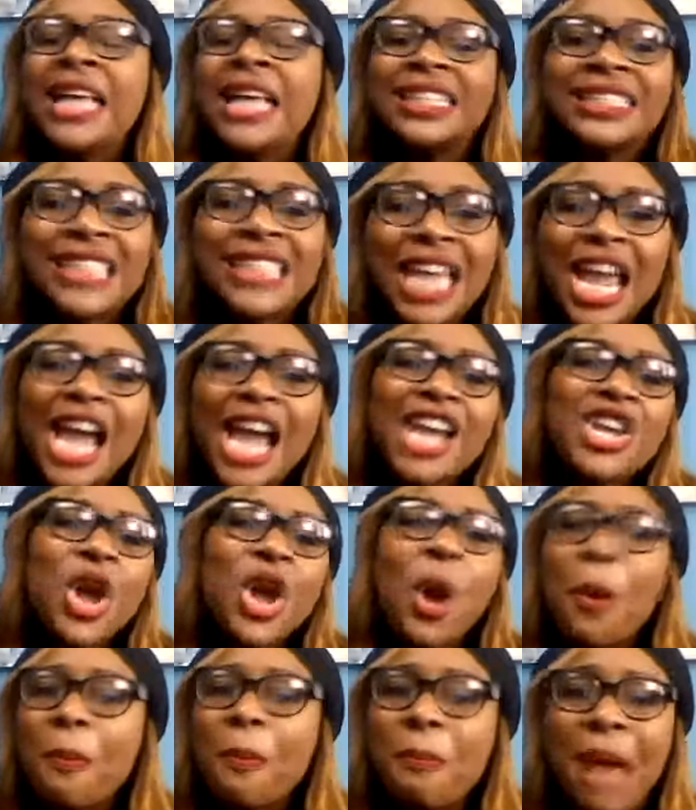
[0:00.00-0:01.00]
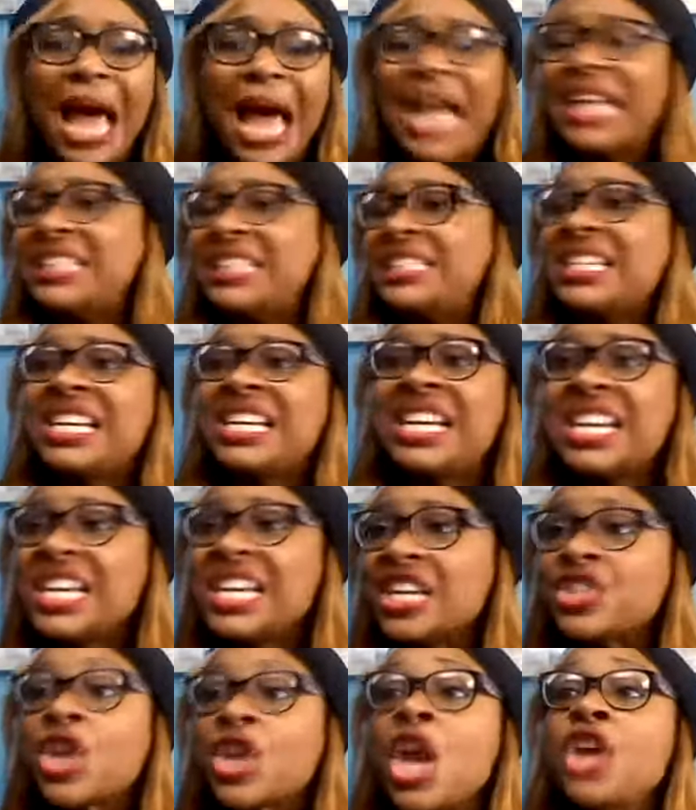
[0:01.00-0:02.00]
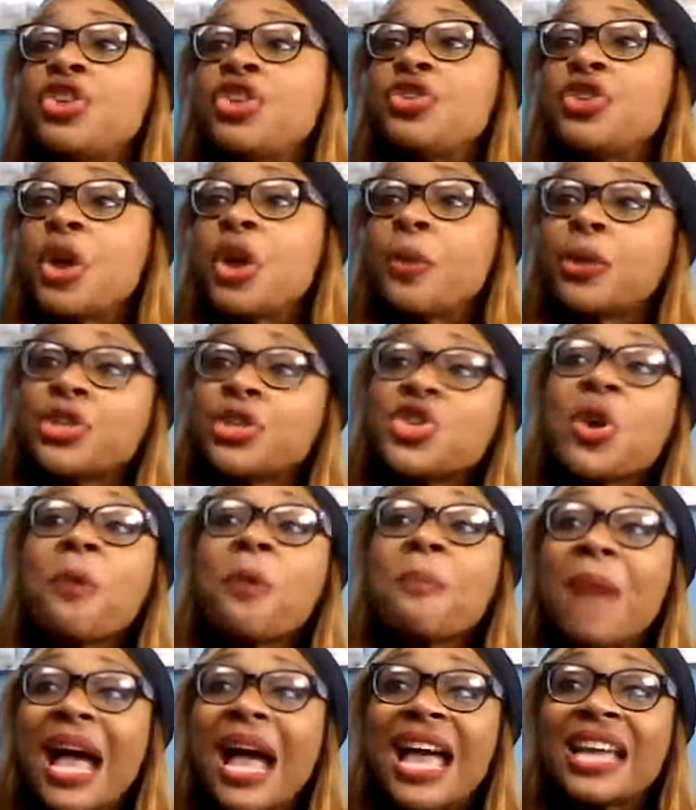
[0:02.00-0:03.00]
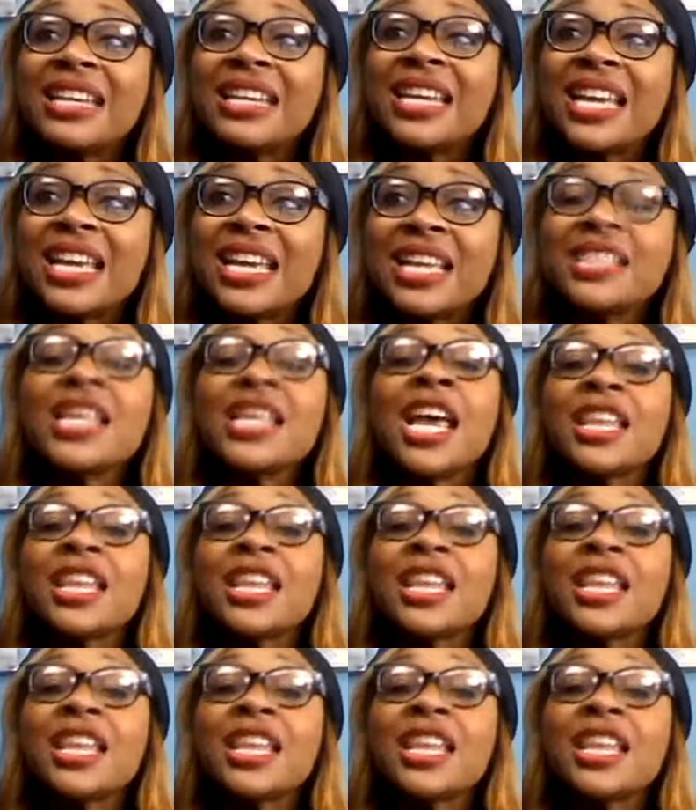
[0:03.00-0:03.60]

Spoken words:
Tell your mind to hush. You know what your mind is?